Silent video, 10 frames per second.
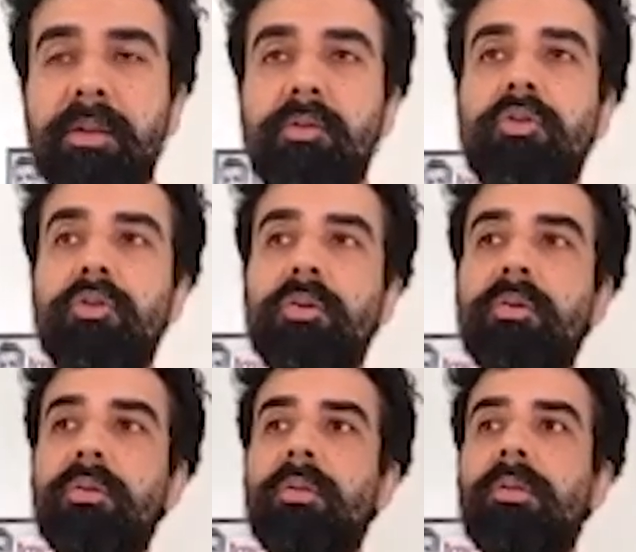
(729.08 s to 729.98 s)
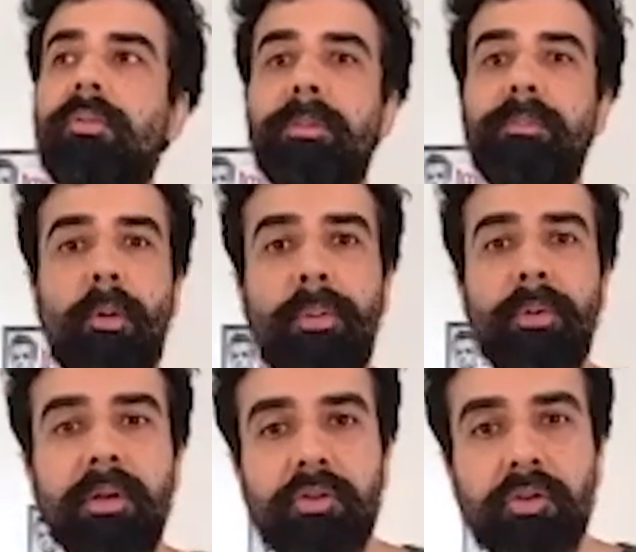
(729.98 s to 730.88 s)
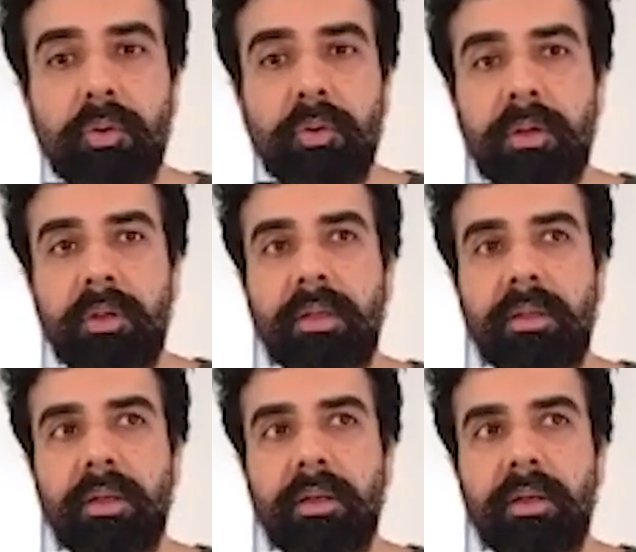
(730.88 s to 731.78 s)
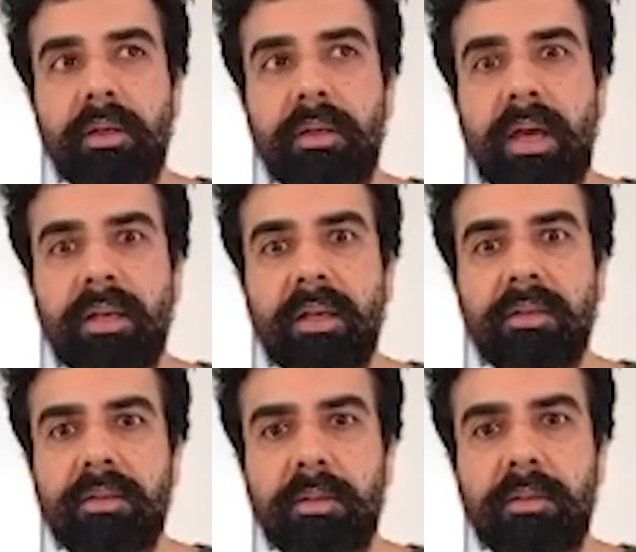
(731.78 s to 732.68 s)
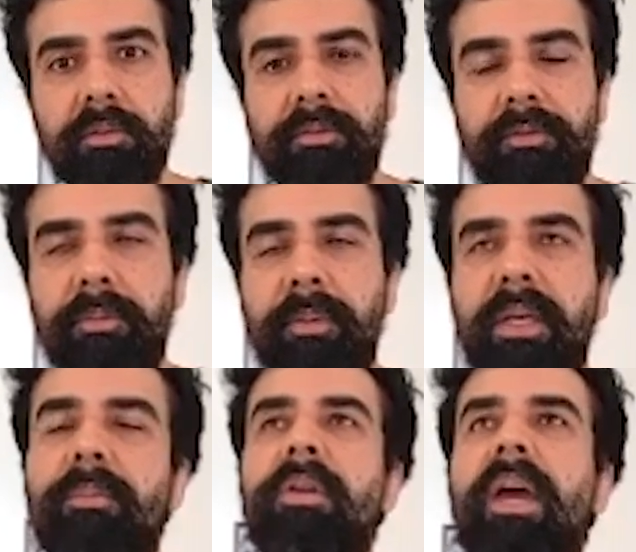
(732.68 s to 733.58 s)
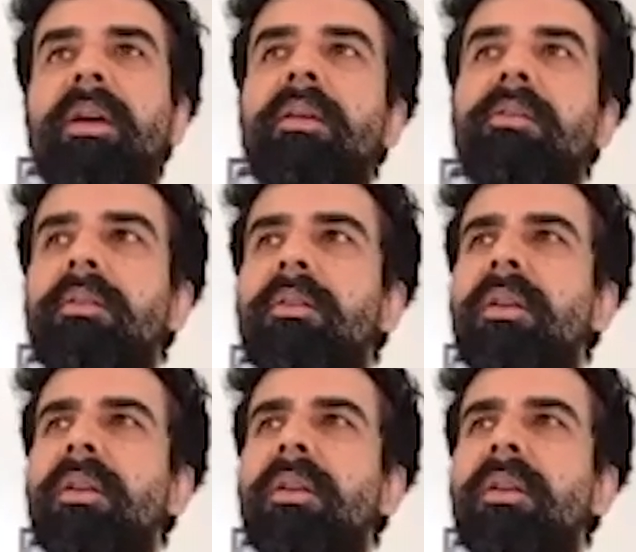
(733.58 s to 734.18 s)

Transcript: also a very popular show, and I think it has a female protagonist.